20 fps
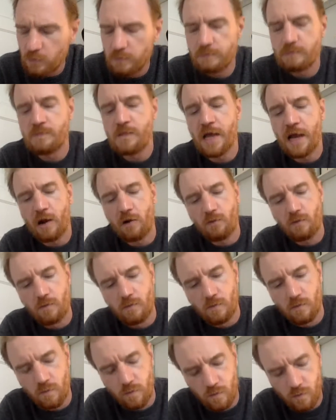Now,
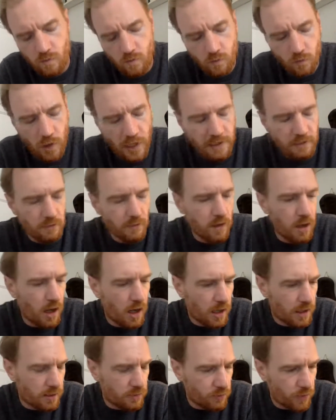right,
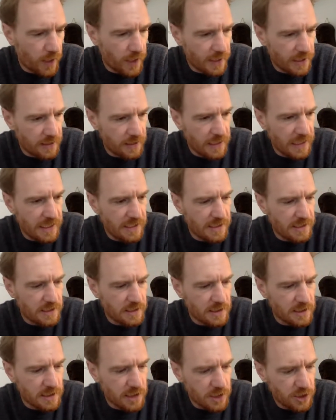Locke, writing in the
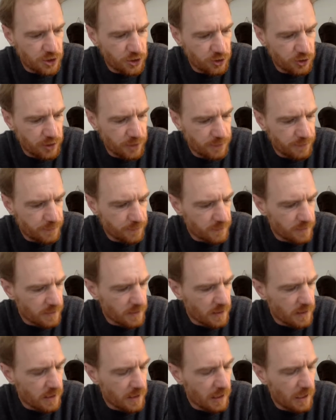18th century,
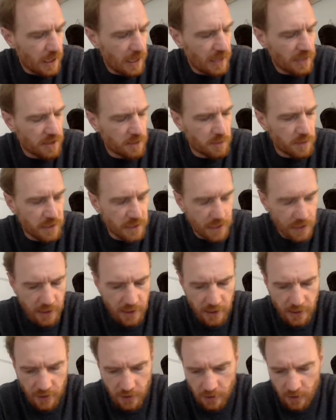at the
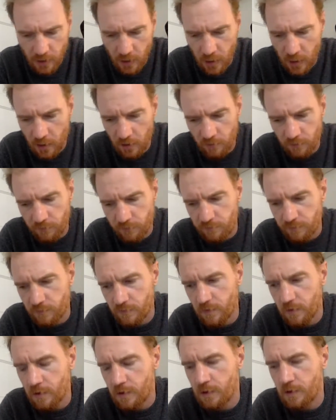beginning of
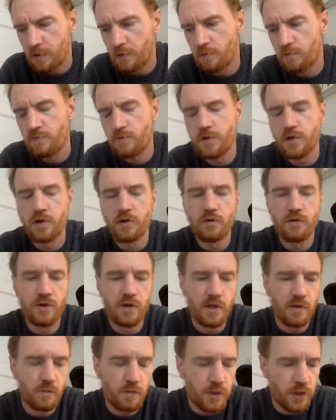
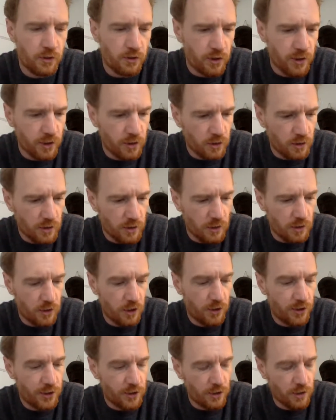the imperial and
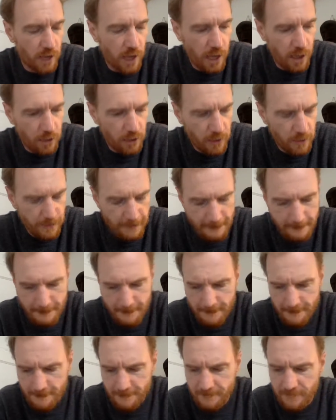colonial era,
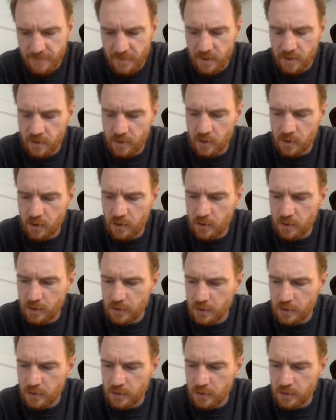uh,